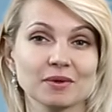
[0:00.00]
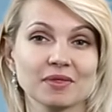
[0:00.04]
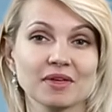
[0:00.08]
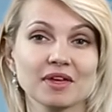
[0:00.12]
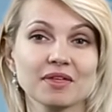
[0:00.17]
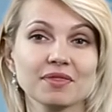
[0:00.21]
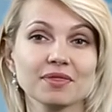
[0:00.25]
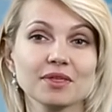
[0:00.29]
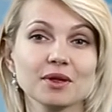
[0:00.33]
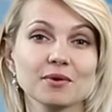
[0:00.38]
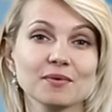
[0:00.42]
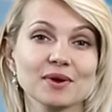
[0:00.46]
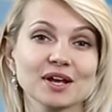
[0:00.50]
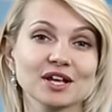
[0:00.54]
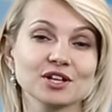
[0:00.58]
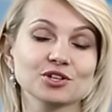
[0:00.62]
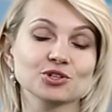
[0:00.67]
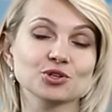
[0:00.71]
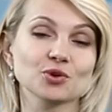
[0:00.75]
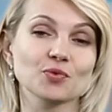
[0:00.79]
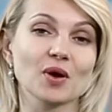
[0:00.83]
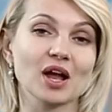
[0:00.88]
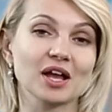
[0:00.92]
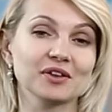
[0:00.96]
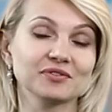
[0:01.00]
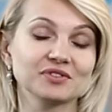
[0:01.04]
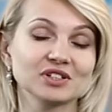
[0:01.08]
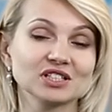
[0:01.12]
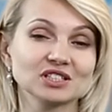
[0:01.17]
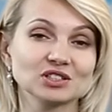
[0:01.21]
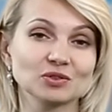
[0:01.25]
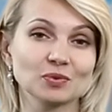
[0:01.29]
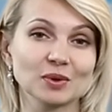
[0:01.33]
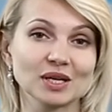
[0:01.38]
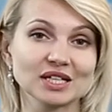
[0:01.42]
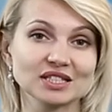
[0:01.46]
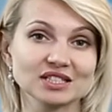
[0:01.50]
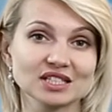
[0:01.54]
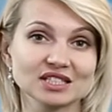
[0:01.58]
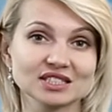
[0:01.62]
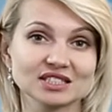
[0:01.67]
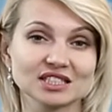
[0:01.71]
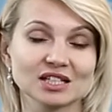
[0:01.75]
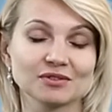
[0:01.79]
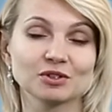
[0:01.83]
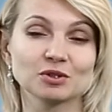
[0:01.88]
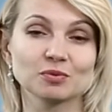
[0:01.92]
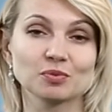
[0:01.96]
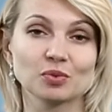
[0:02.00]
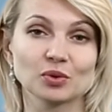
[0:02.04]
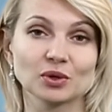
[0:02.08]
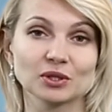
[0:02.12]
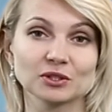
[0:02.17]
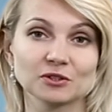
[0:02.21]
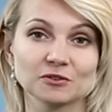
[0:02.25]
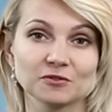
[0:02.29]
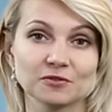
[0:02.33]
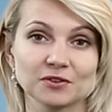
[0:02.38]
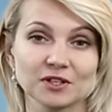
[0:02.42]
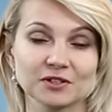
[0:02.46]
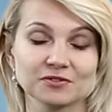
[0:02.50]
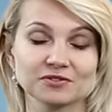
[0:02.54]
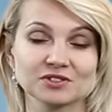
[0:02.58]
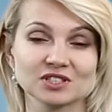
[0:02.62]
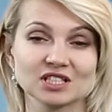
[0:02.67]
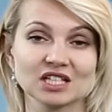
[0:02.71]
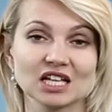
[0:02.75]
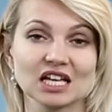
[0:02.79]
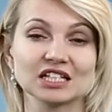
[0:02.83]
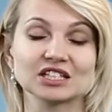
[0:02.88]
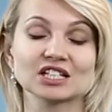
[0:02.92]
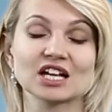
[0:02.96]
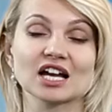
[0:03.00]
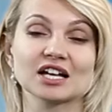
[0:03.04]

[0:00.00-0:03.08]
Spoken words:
within the range of 127.50 and